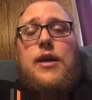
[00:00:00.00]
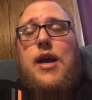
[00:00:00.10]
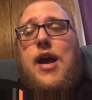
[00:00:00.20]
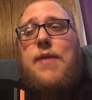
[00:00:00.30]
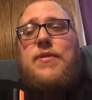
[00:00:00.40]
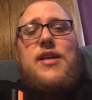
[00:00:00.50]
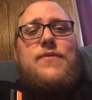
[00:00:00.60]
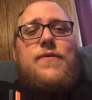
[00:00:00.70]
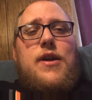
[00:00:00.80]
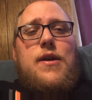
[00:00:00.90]
But as
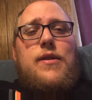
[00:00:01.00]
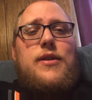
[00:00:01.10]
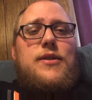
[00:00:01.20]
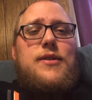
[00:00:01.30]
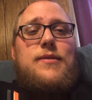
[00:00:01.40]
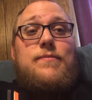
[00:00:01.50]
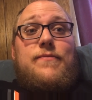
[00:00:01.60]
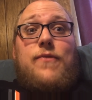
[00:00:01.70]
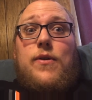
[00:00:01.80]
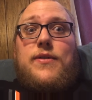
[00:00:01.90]
for now, let's just
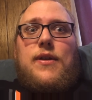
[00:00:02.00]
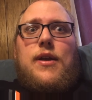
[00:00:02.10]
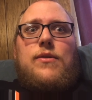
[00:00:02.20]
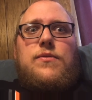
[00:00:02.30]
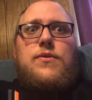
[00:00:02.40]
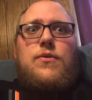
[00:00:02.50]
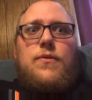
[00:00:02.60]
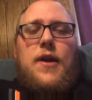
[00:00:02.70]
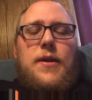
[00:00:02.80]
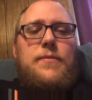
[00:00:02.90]
focus on getting through school, right?